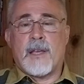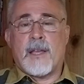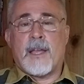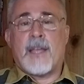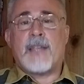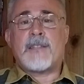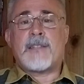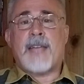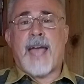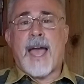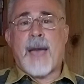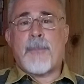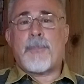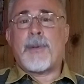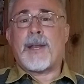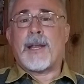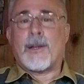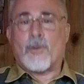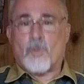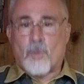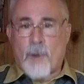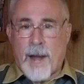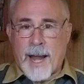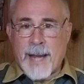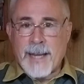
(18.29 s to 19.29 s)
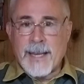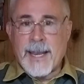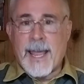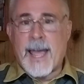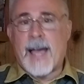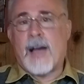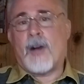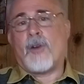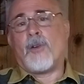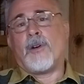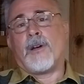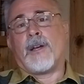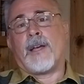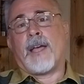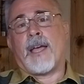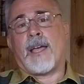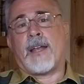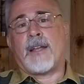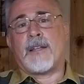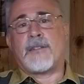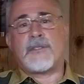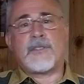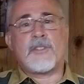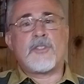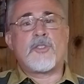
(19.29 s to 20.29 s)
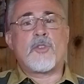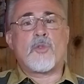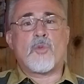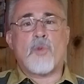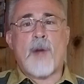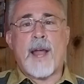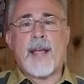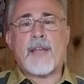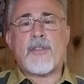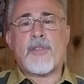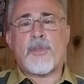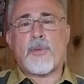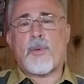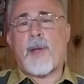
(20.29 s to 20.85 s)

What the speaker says: It's happening right now, and it's a direct